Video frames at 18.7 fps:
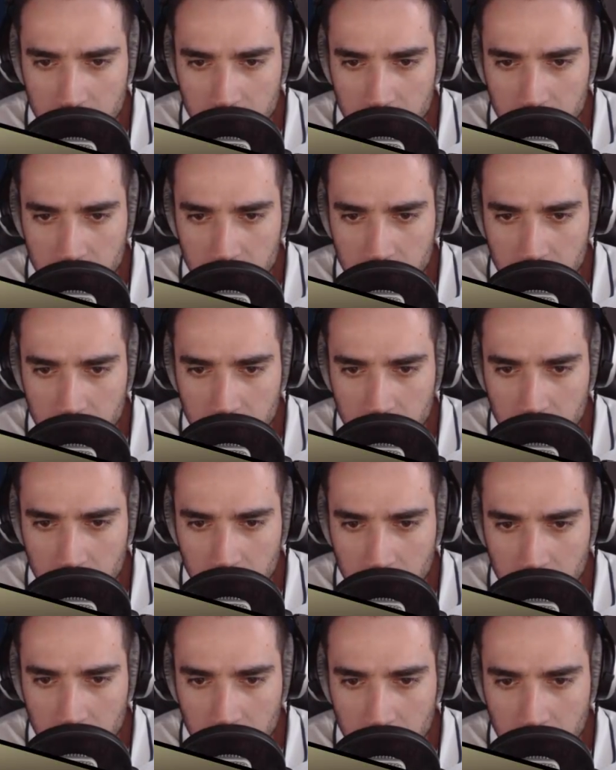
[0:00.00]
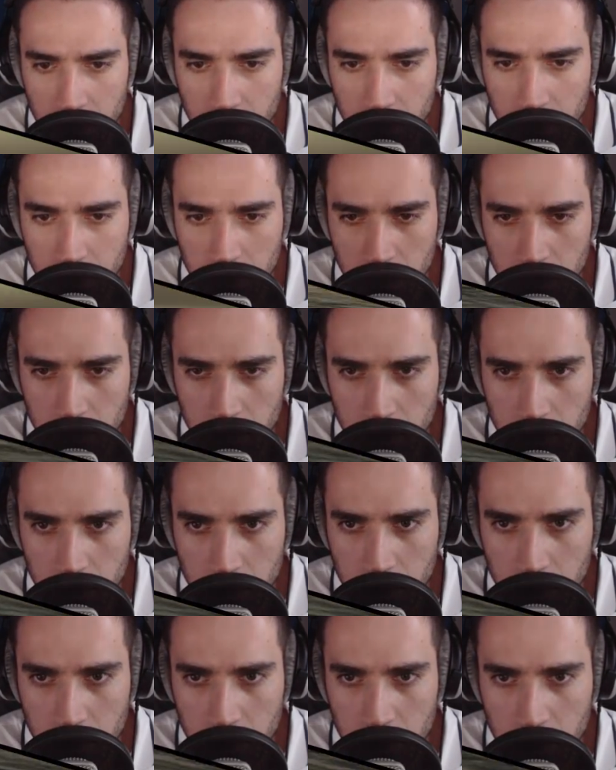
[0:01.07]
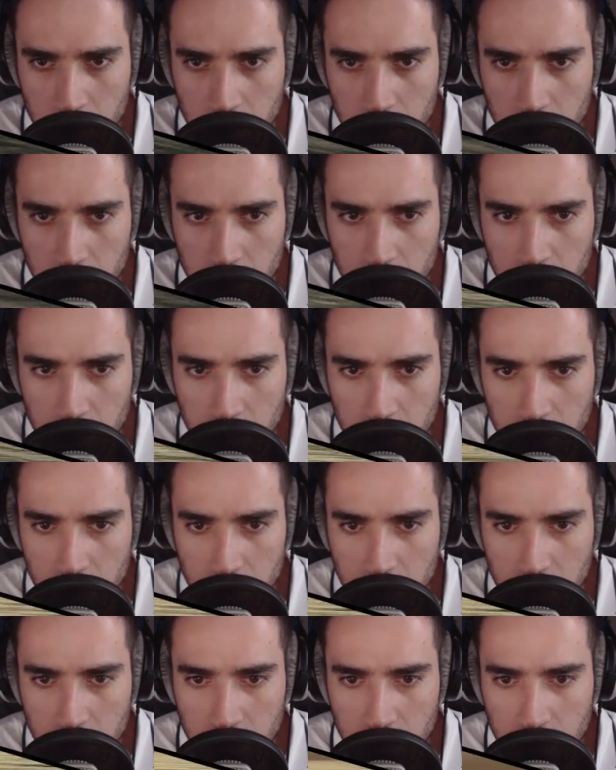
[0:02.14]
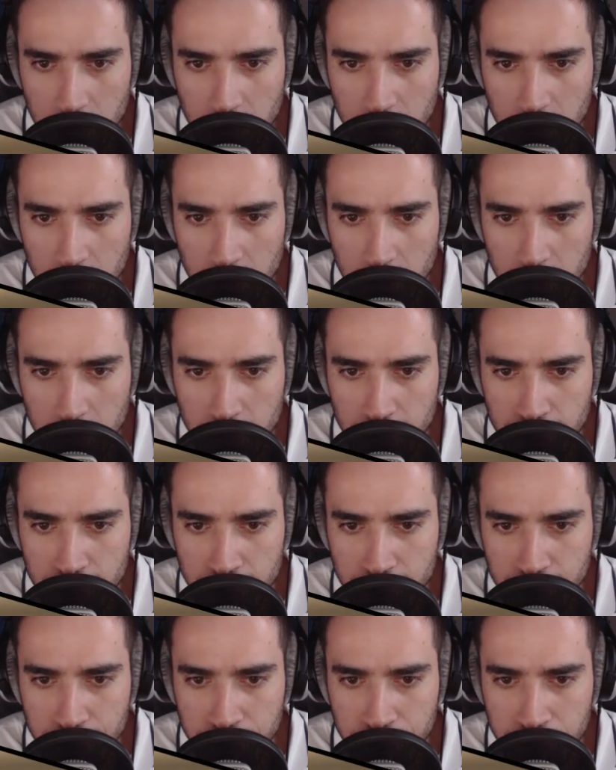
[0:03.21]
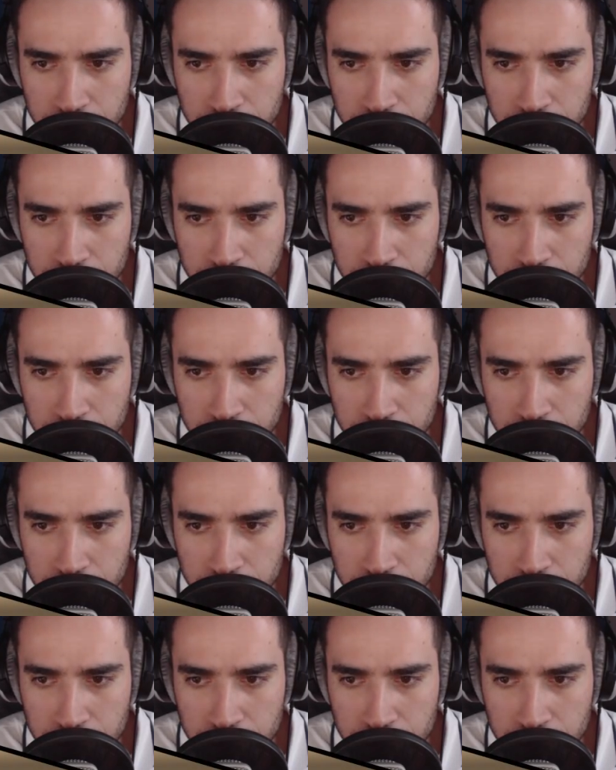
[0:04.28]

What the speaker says: [no speech]